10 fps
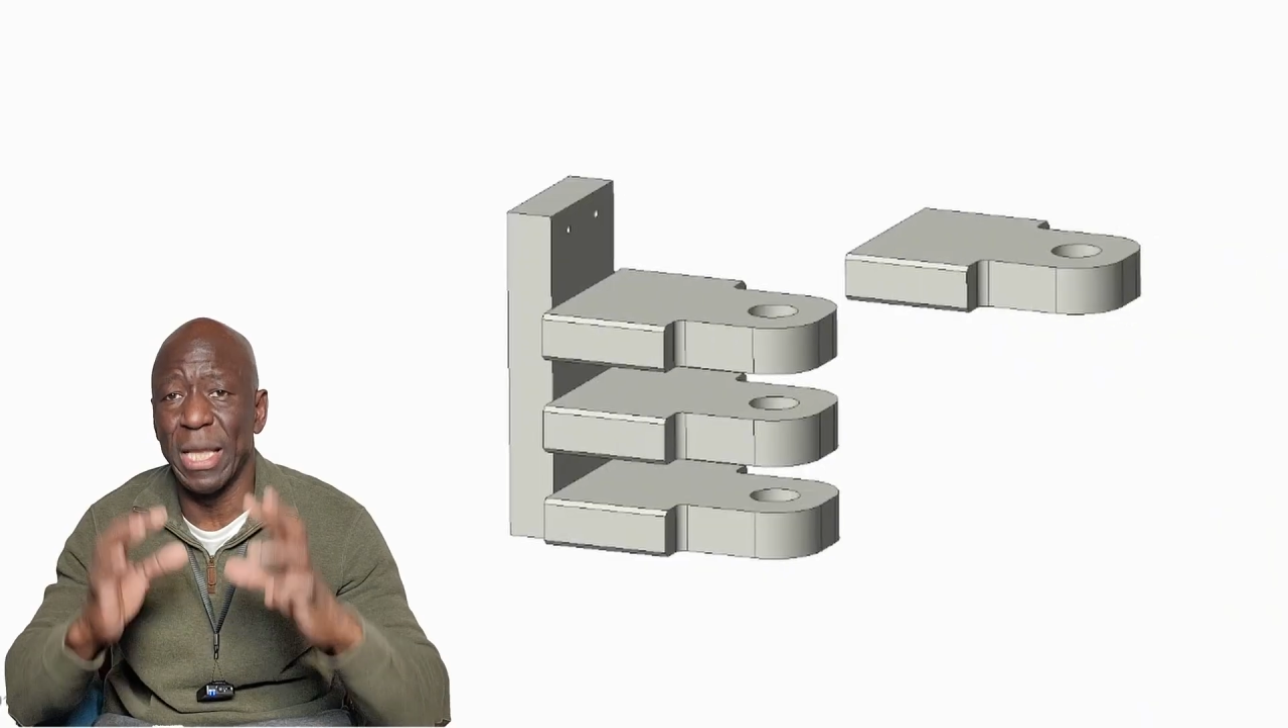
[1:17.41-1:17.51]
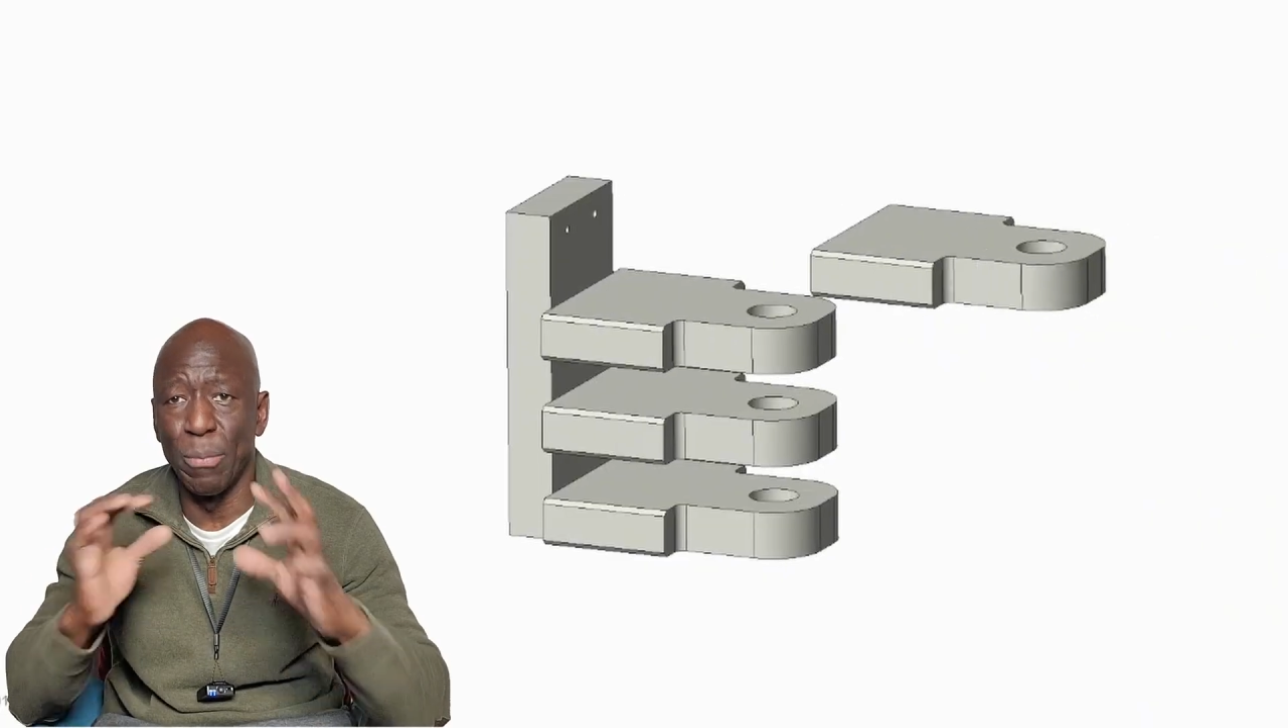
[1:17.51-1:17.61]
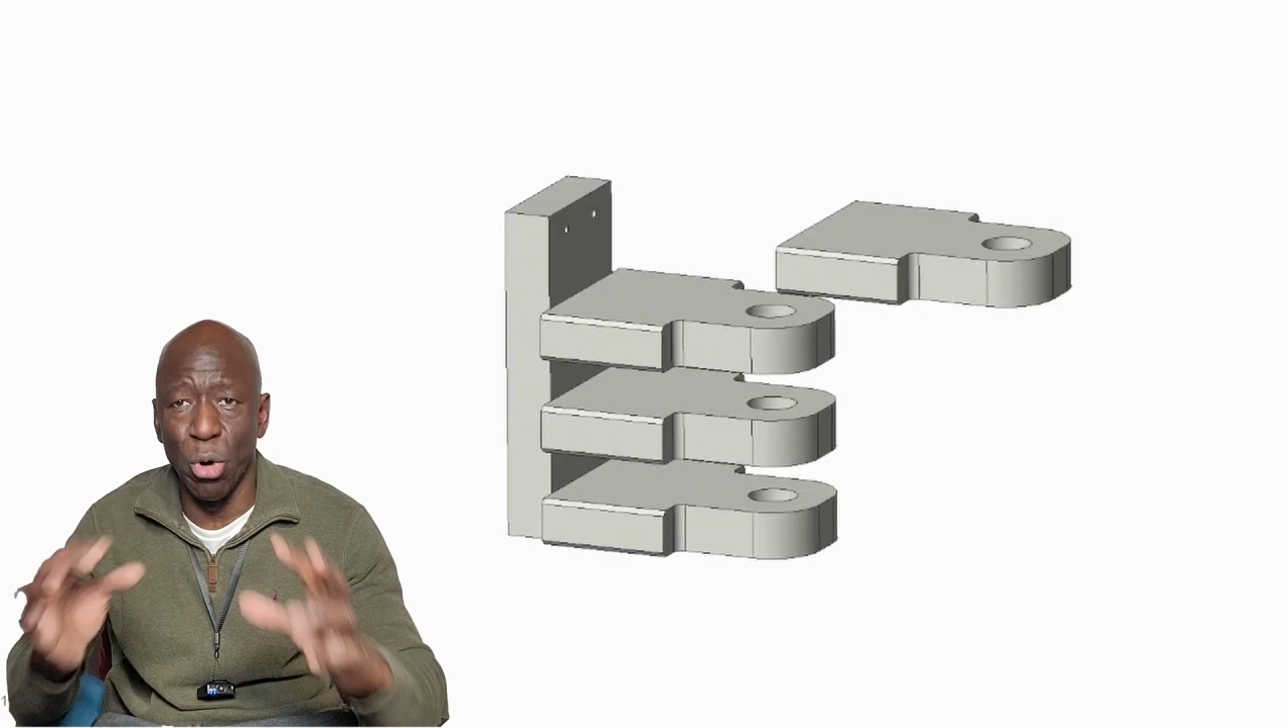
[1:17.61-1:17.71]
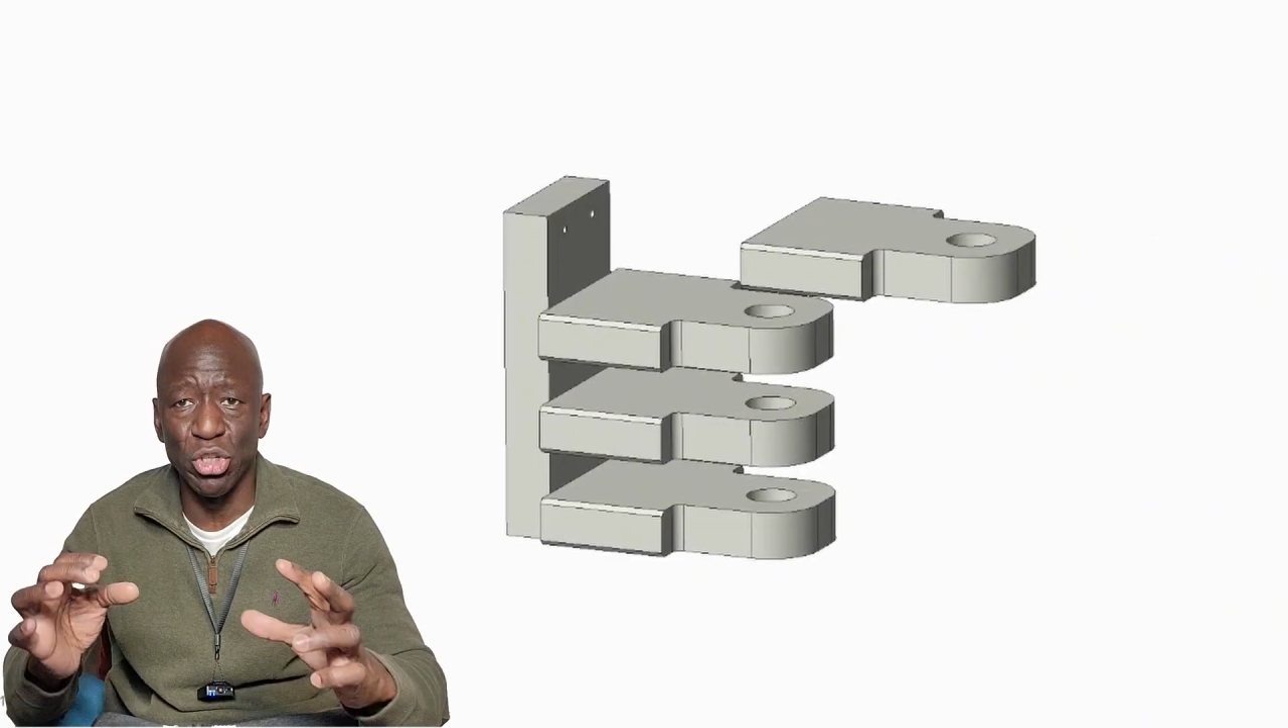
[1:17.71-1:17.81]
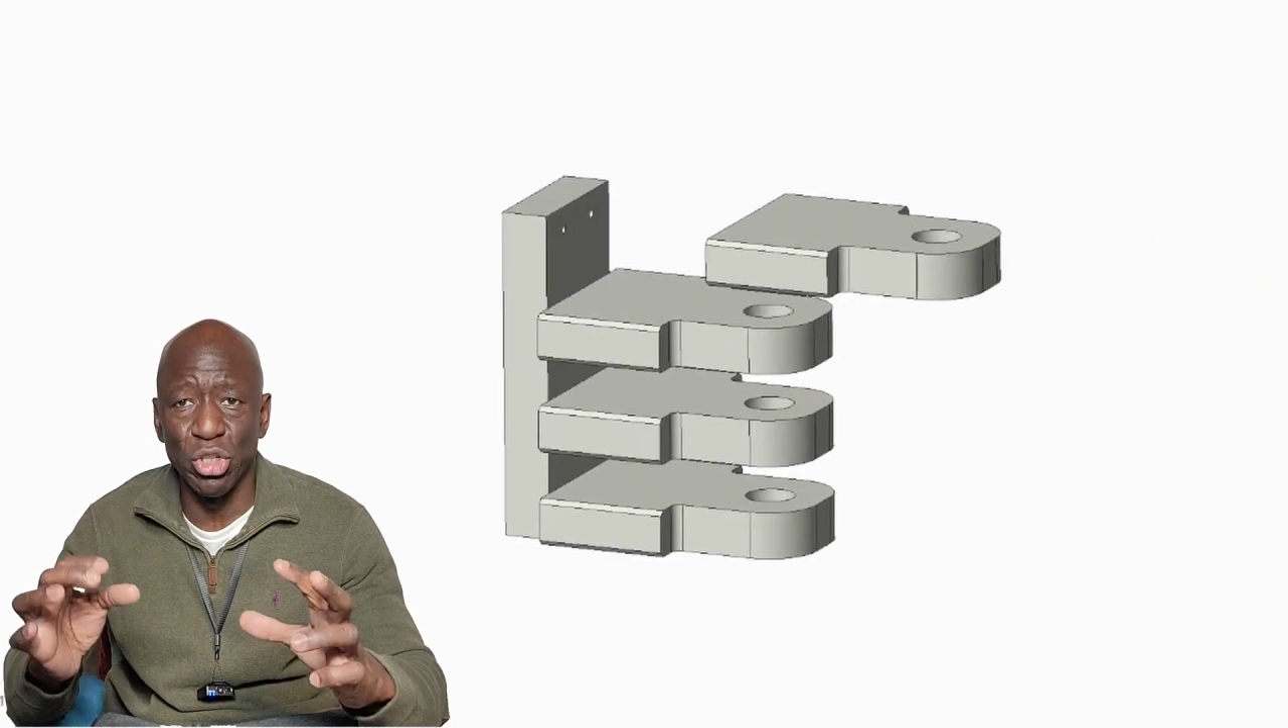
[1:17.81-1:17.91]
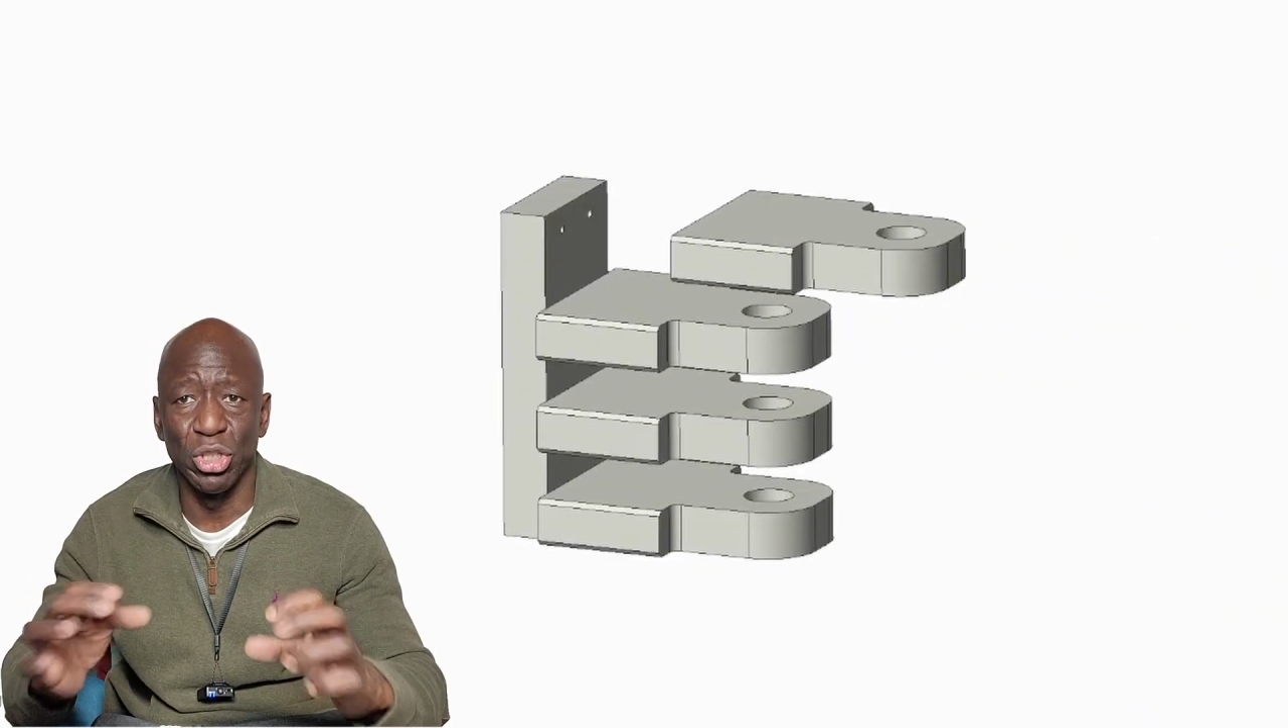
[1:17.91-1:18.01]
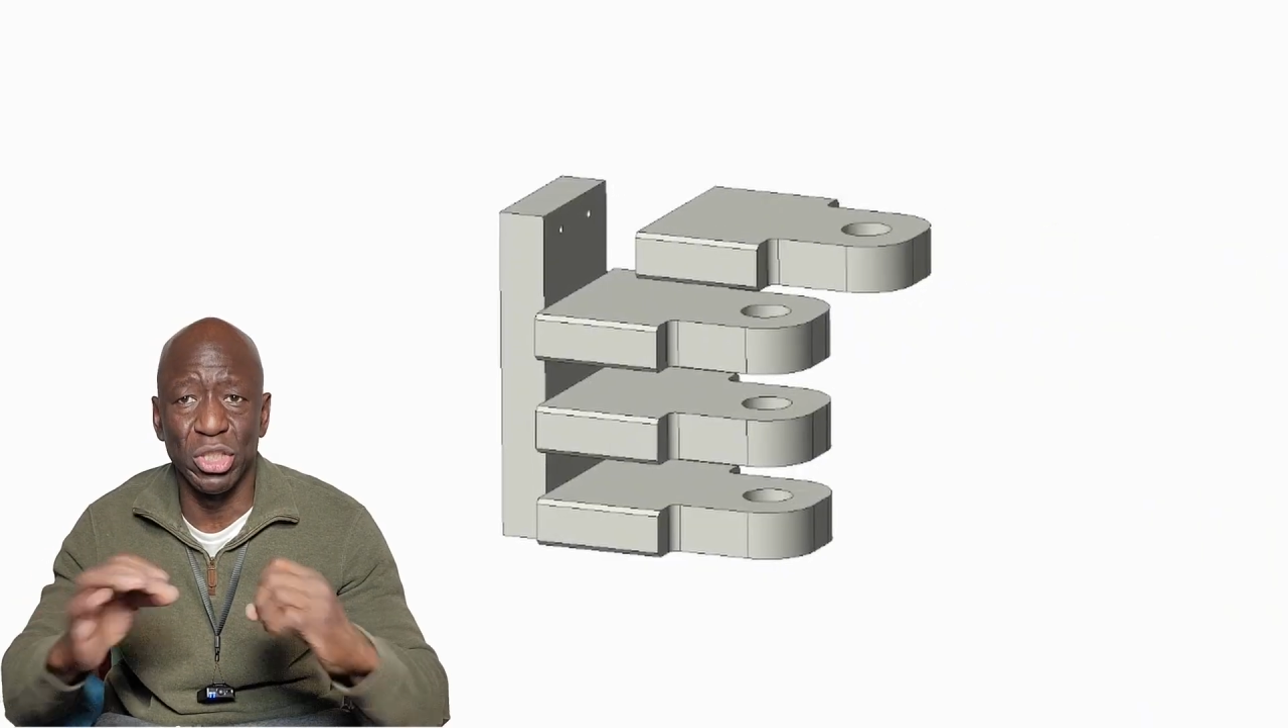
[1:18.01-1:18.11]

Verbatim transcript: a modular